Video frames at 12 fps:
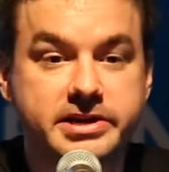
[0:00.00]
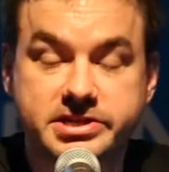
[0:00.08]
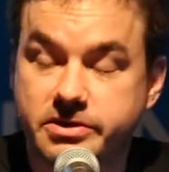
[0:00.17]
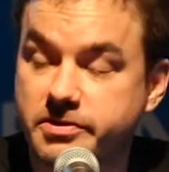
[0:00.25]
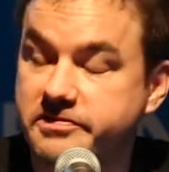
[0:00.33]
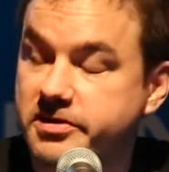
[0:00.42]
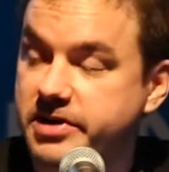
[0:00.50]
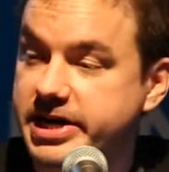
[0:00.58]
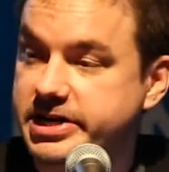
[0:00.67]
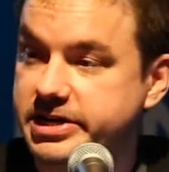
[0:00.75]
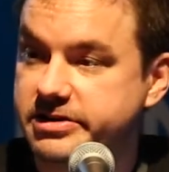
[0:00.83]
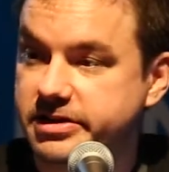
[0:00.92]
So we've
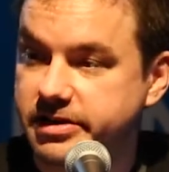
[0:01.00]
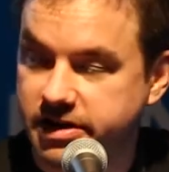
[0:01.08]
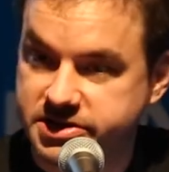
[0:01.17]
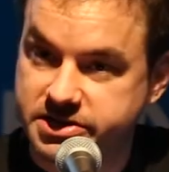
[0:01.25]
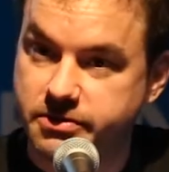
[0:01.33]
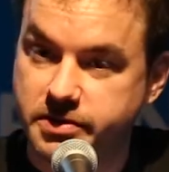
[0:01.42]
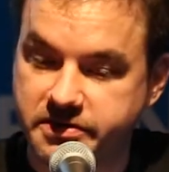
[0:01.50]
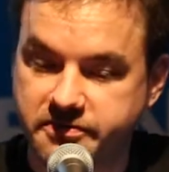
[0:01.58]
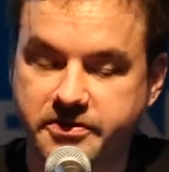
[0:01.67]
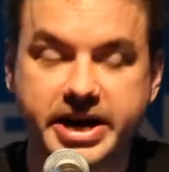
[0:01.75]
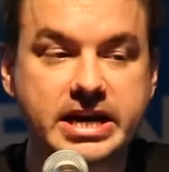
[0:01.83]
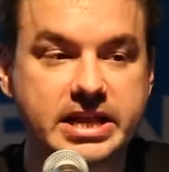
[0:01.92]
corrected, so we've
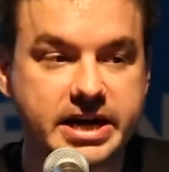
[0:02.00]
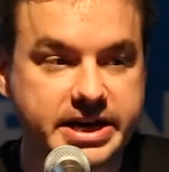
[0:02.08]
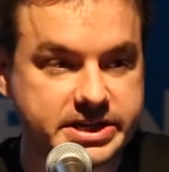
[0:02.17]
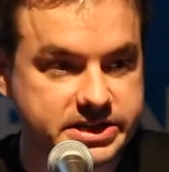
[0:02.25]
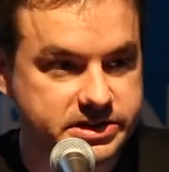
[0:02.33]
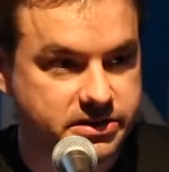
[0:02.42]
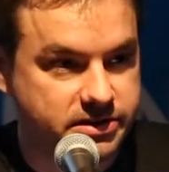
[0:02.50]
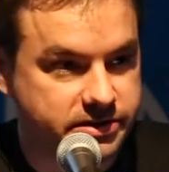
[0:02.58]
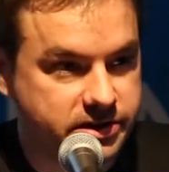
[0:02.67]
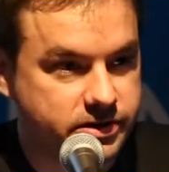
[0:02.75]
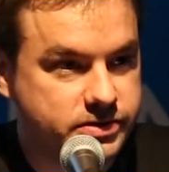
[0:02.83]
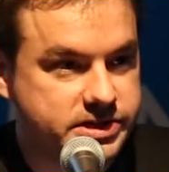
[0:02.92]
finalized all
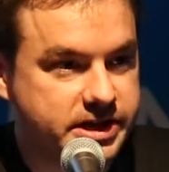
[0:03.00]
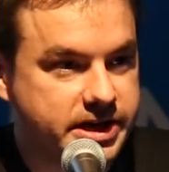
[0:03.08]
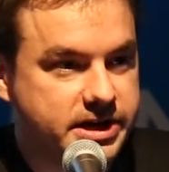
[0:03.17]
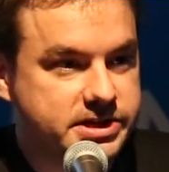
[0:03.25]
of those.